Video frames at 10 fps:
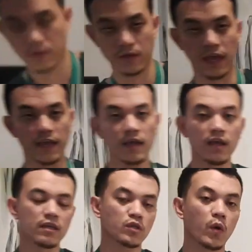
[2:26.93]
Okay,
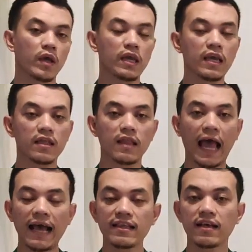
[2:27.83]
so in
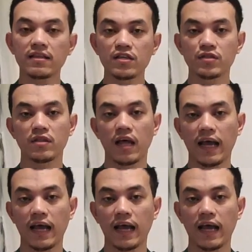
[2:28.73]
adding additional